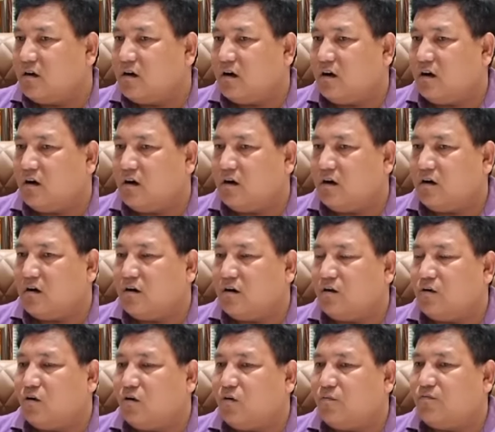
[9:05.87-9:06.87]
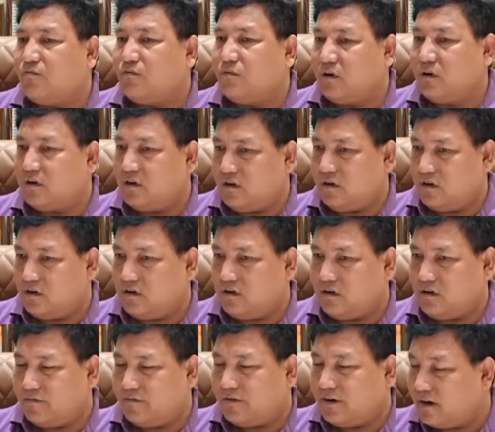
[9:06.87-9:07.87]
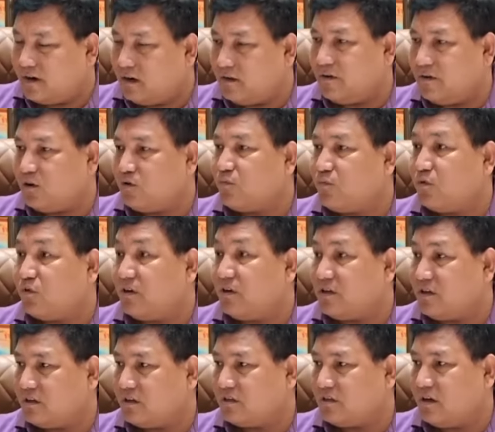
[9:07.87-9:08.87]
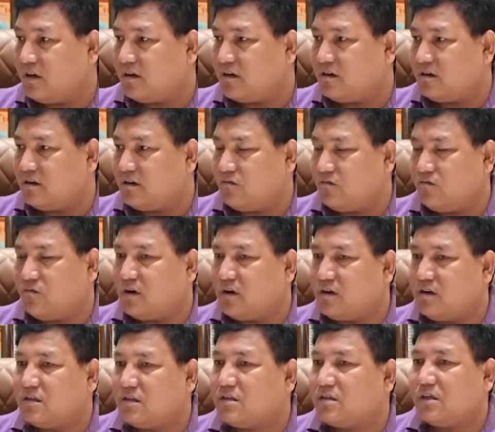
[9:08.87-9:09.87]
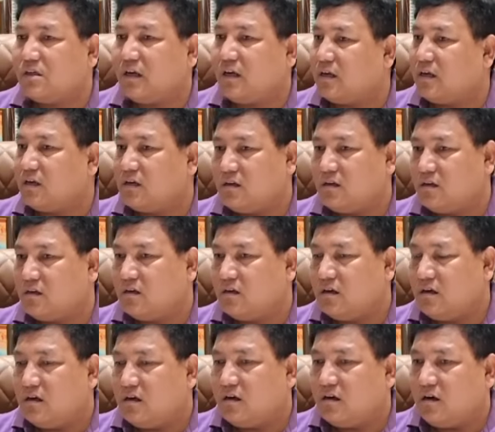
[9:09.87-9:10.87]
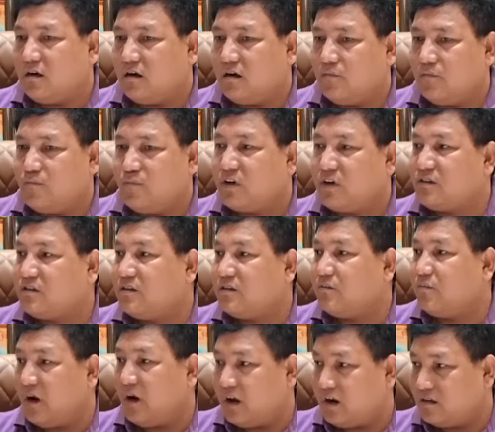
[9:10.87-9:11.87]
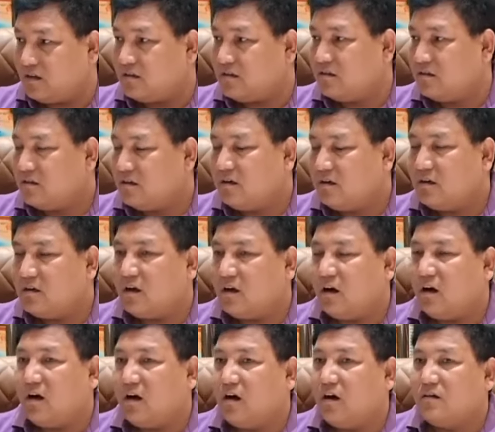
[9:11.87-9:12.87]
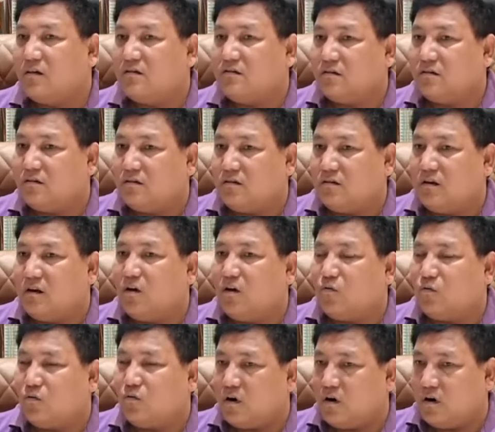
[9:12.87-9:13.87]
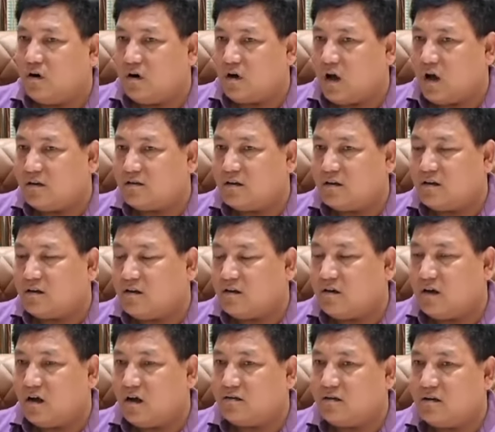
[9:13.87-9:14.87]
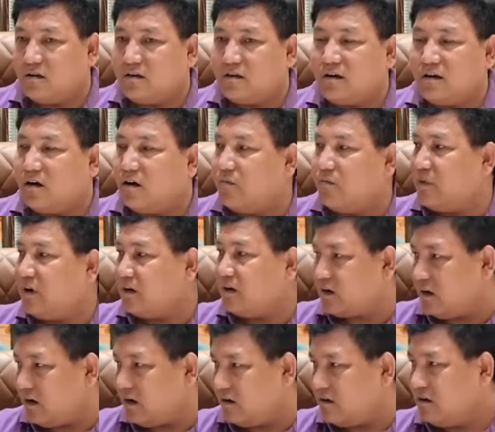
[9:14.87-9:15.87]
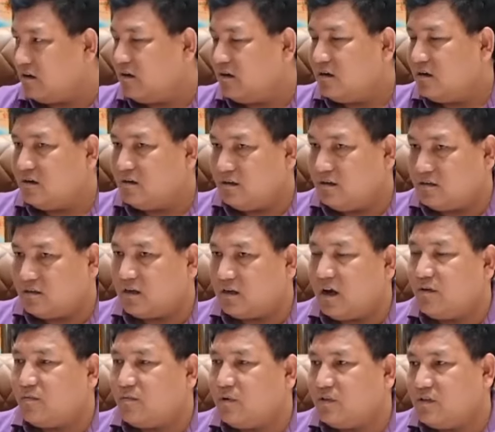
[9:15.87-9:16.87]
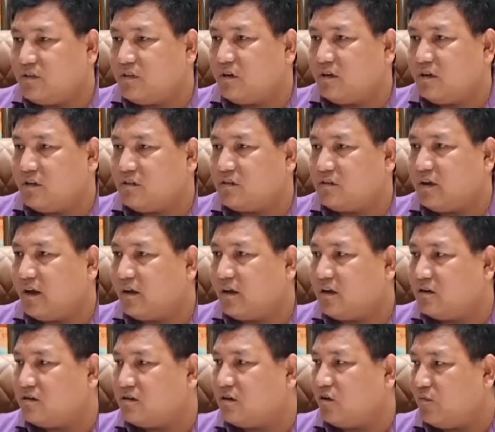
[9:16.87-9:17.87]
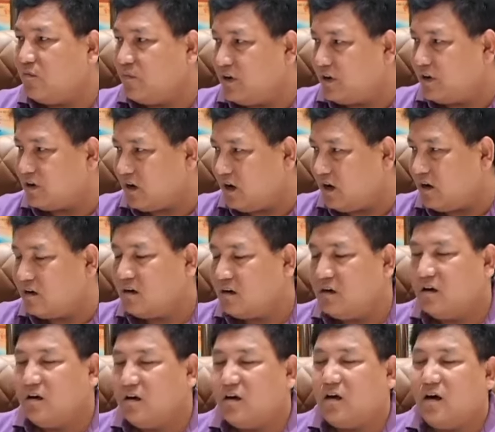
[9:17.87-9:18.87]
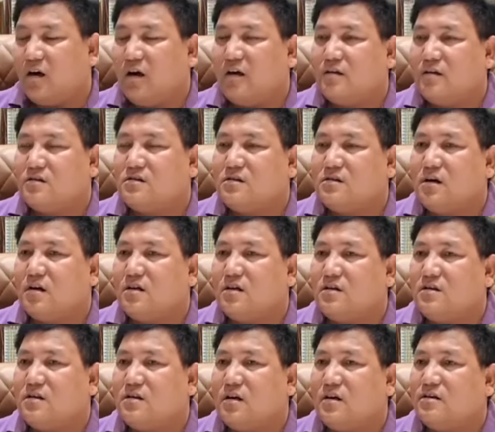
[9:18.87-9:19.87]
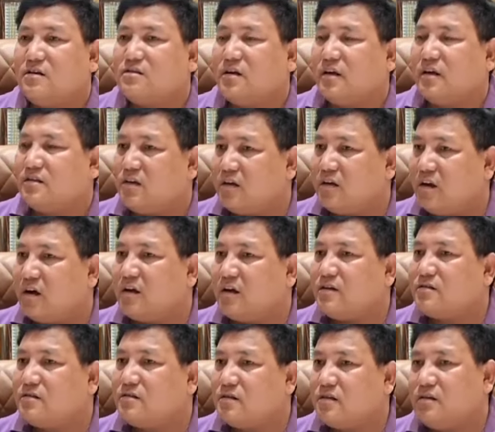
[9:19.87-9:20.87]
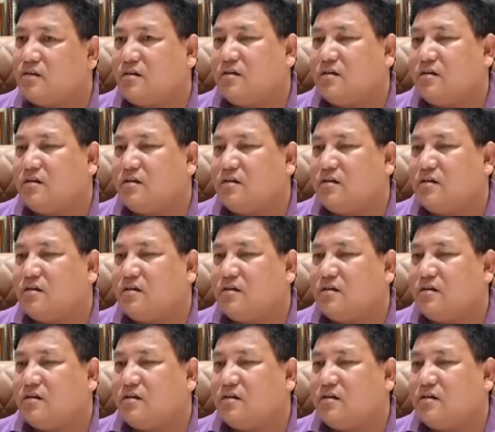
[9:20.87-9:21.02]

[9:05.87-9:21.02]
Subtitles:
of the different level of politics, like what he is saying, ki Biksit Bharat, now Azadi ke Amrit Kal. This time is he is saying it's Amrit Kal, and his agenda is